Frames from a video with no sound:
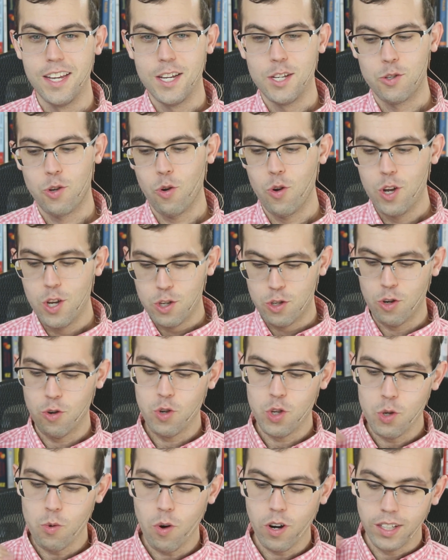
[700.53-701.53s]
so
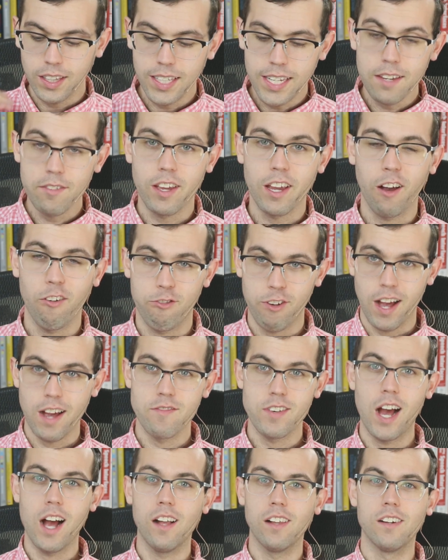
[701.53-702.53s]
you are leaving
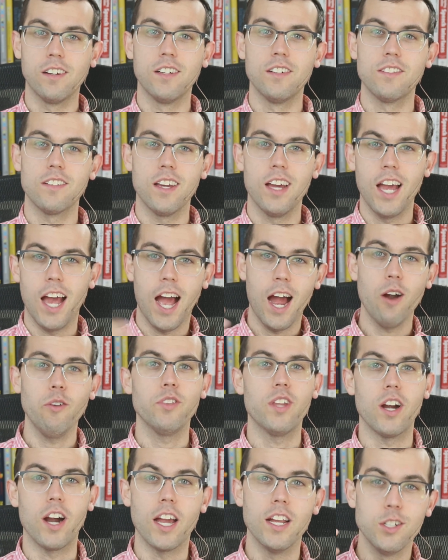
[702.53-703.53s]
$5 out
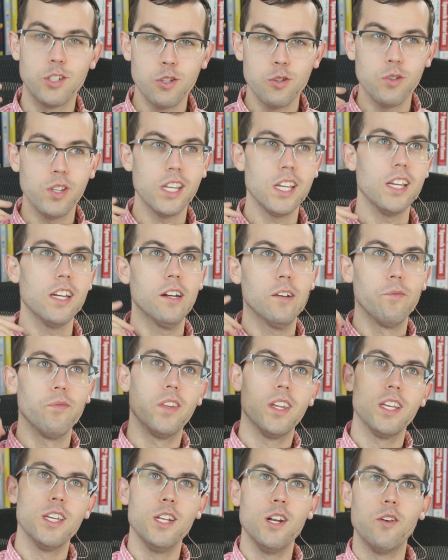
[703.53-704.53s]
there, and to the
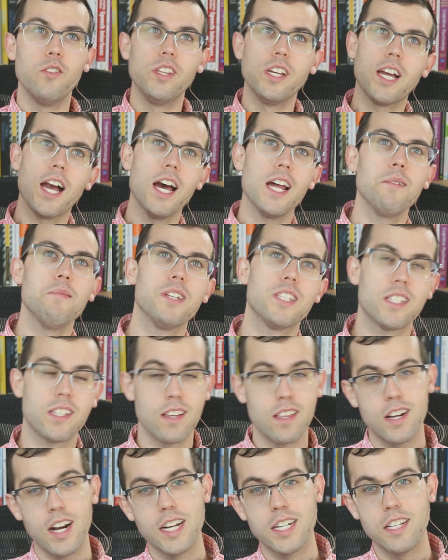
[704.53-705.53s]
economists
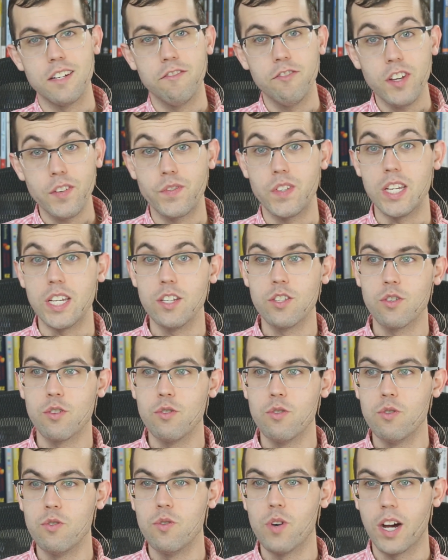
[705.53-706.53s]
in the 1950s
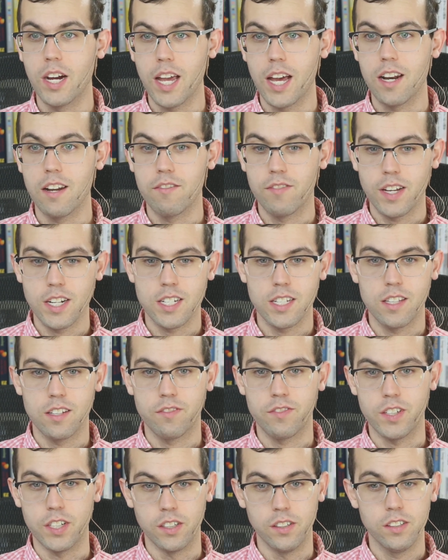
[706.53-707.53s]
who, again, invented the
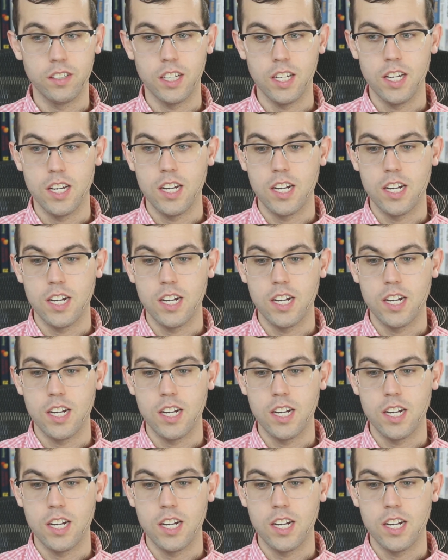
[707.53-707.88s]
field,